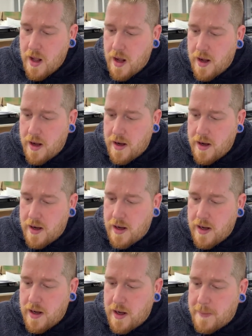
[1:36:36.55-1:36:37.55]

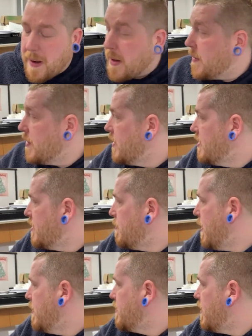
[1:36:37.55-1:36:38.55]
Uh, but I will go to the
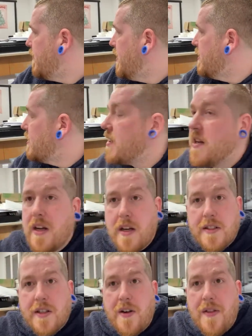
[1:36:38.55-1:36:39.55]
post office
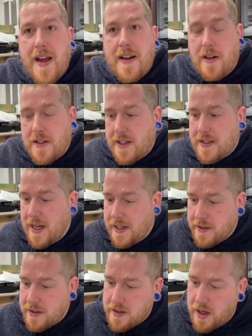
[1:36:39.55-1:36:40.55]
because I got that lot to
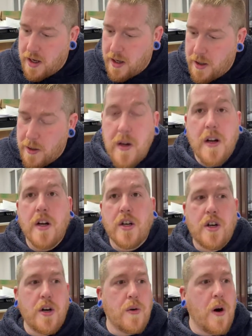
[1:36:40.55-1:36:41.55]
send. So
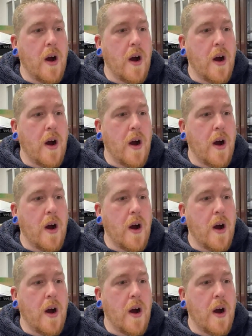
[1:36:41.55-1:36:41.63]
cool.